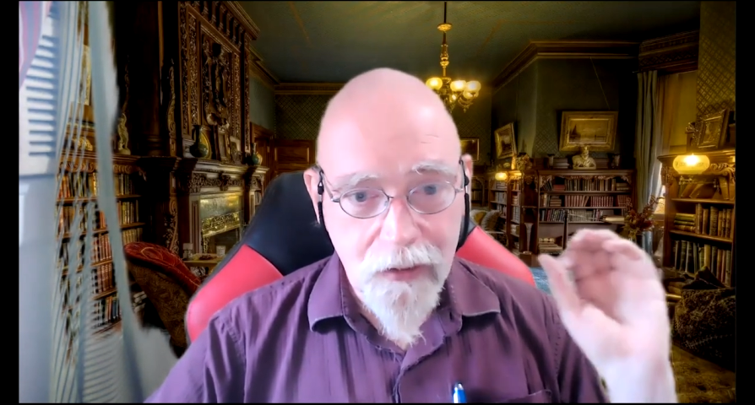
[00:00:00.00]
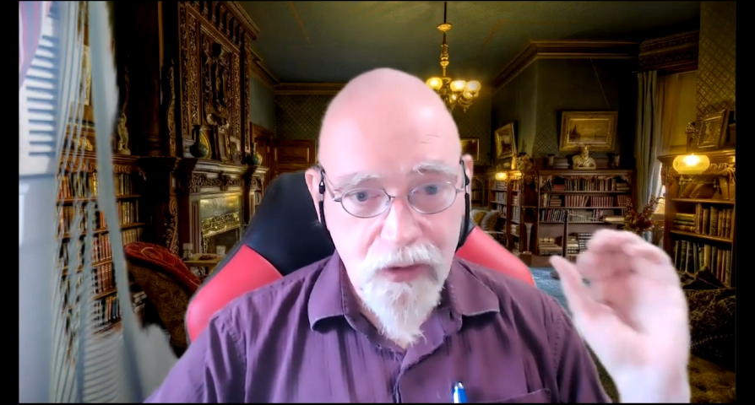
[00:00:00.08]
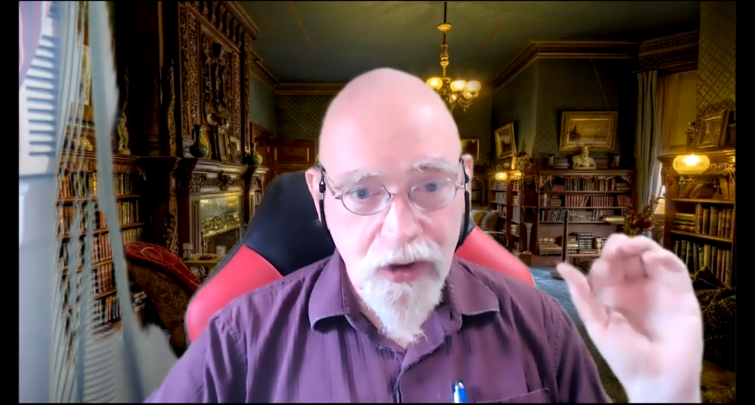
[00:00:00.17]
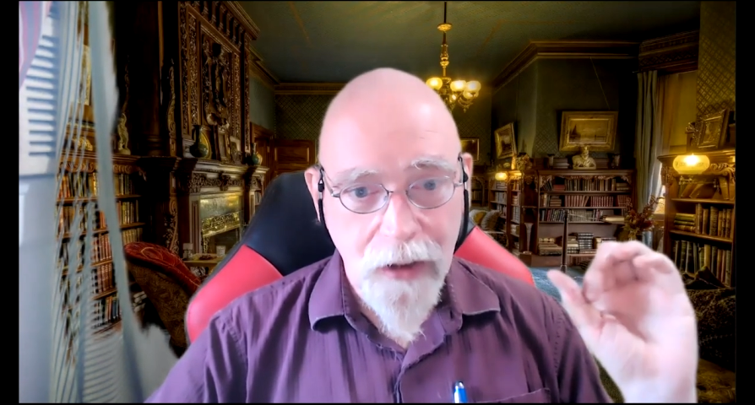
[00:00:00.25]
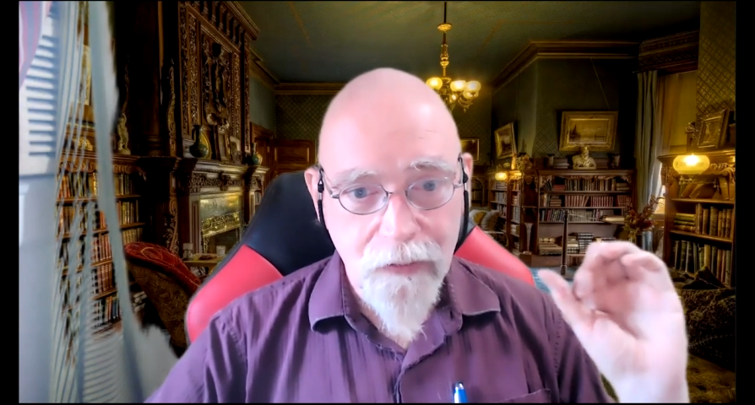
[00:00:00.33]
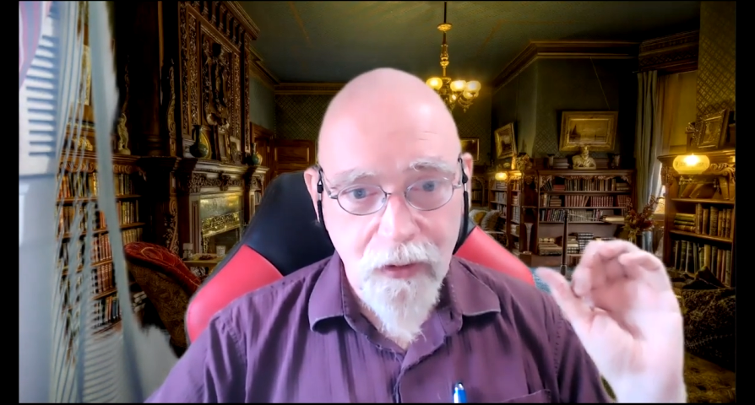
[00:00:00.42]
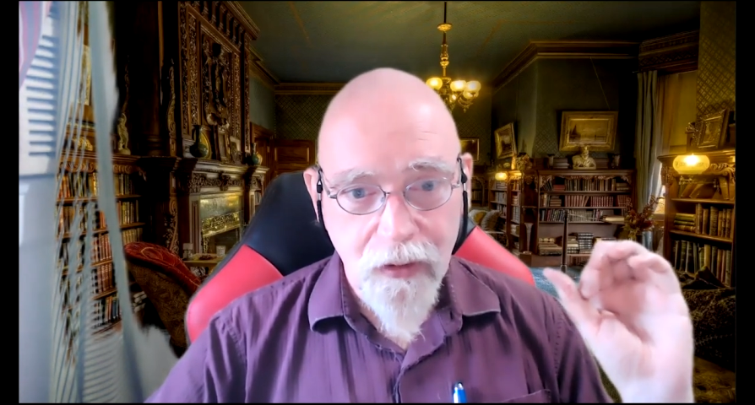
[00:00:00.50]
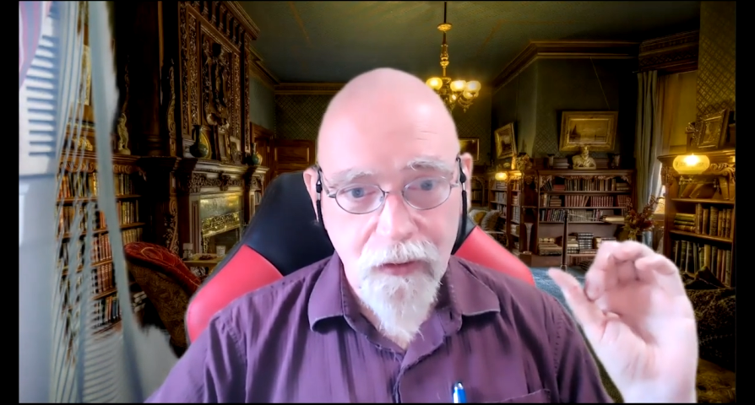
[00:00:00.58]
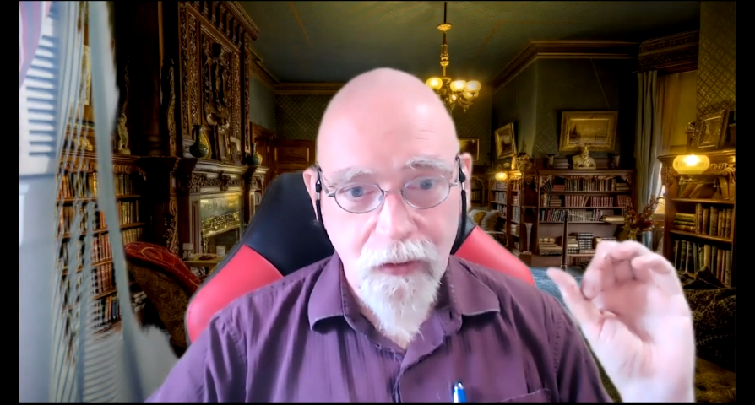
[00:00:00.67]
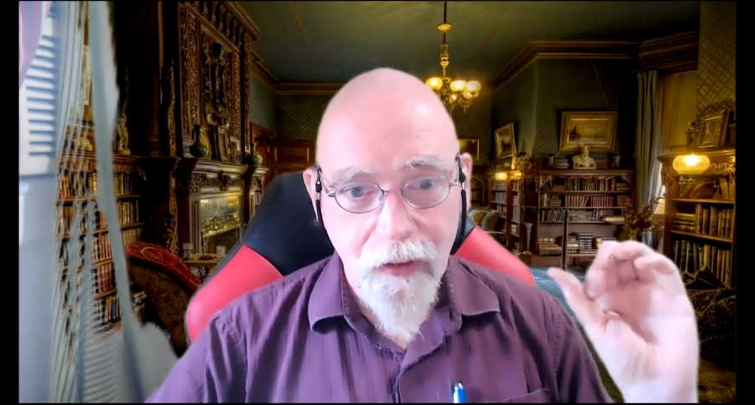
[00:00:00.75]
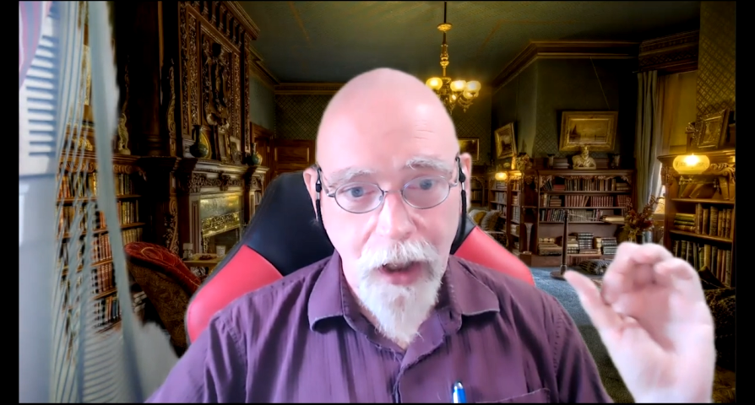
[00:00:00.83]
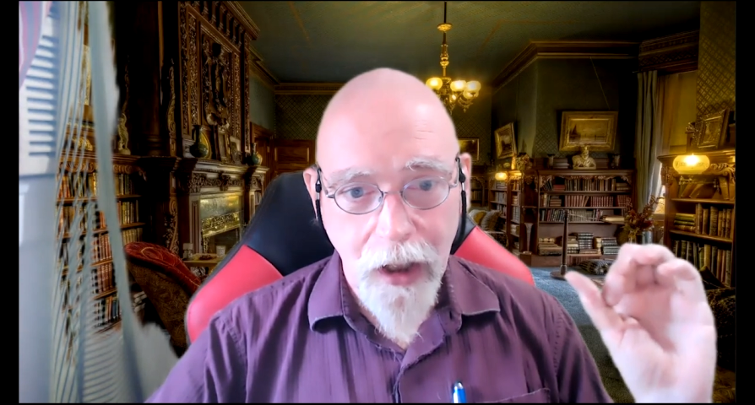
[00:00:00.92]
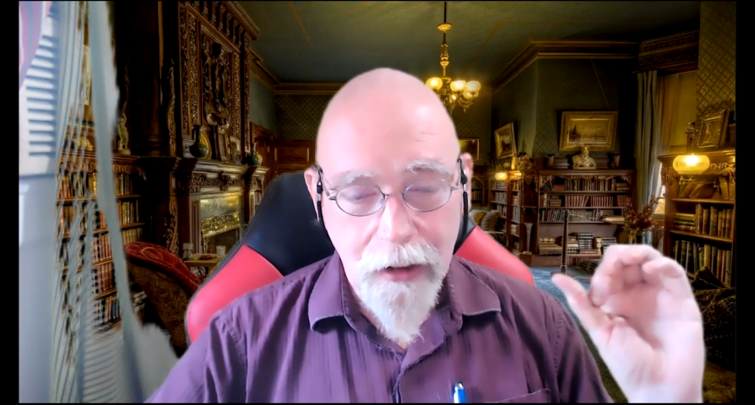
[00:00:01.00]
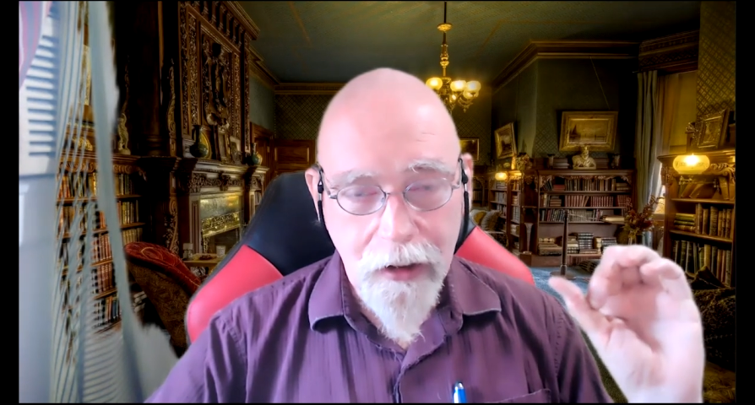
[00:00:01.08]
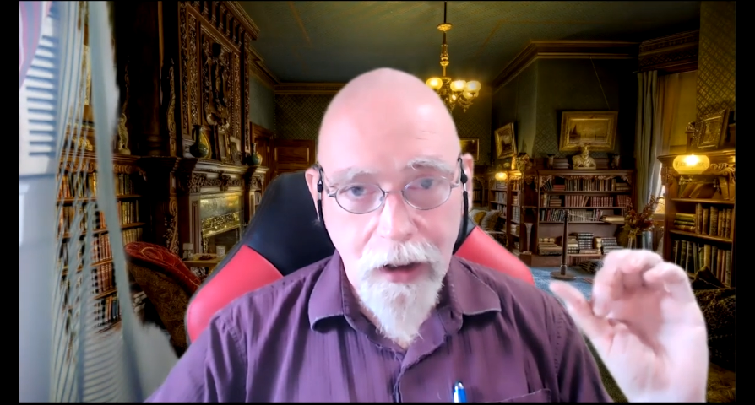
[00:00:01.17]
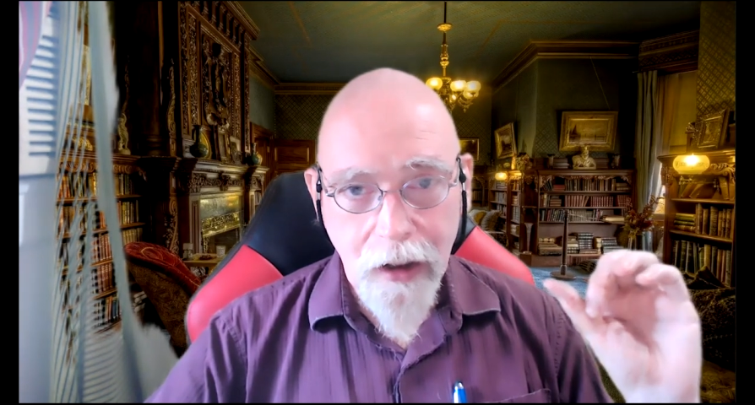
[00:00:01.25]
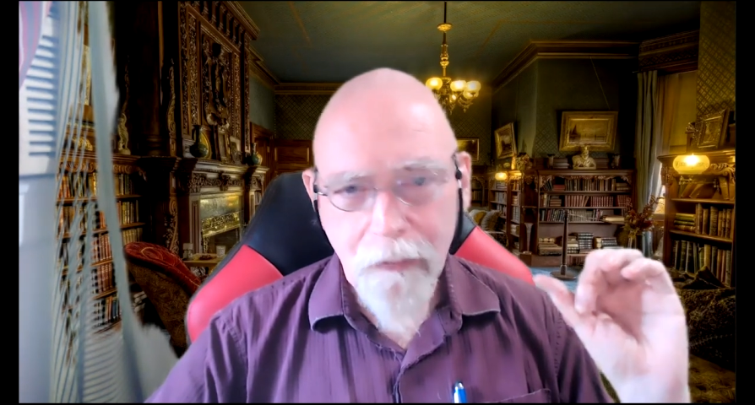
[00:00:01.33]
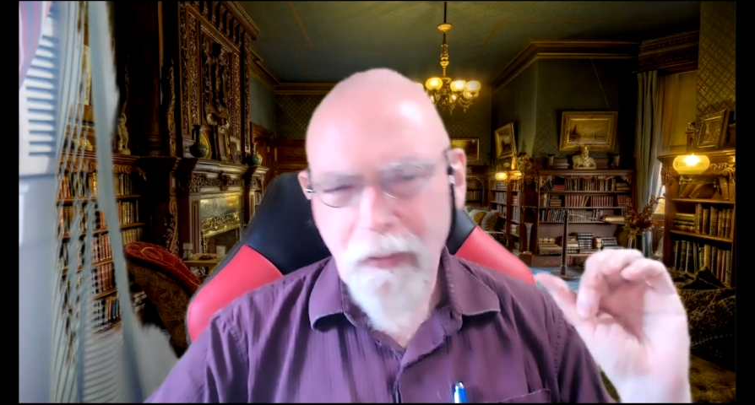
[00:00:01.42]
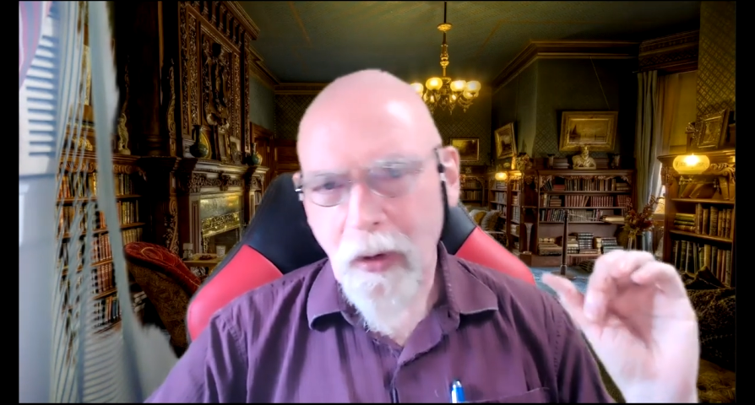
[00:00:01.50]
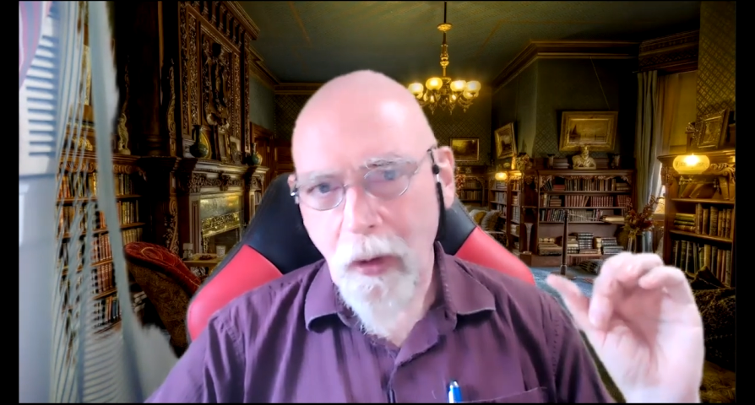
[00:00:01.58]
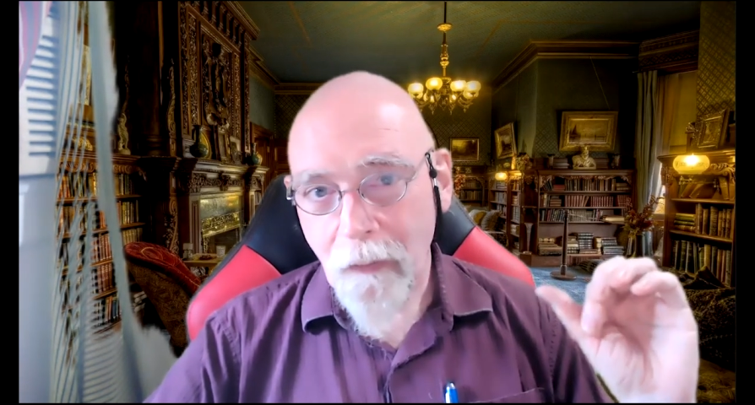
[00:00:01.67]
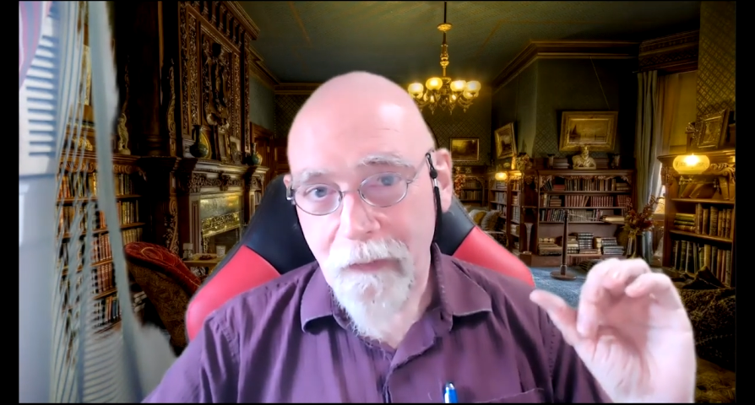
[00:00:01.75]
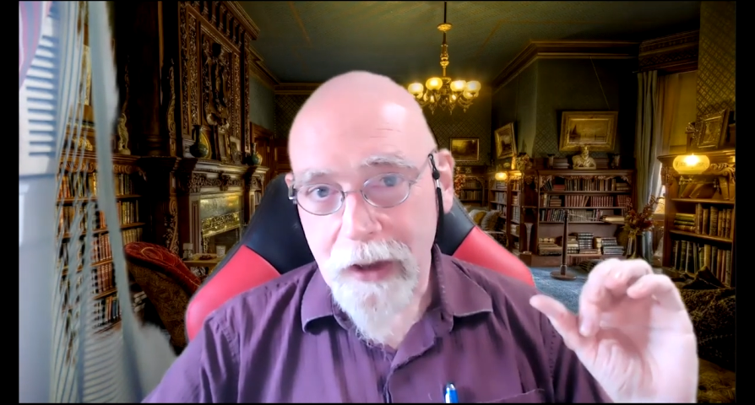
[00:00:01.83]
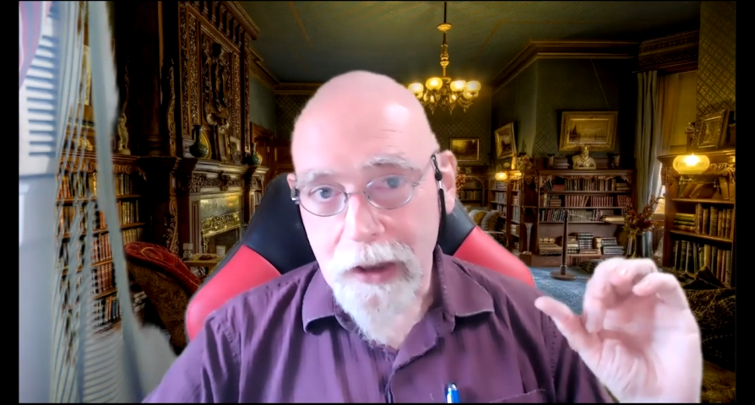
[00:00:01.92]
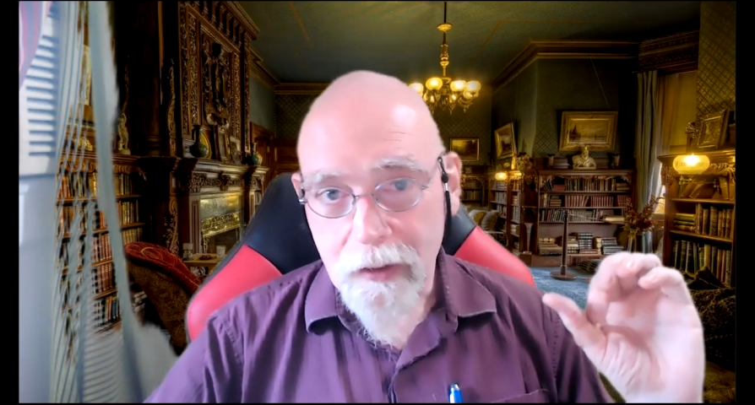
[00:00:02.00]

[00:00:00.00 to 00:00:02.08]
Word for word: chapter today, hopefully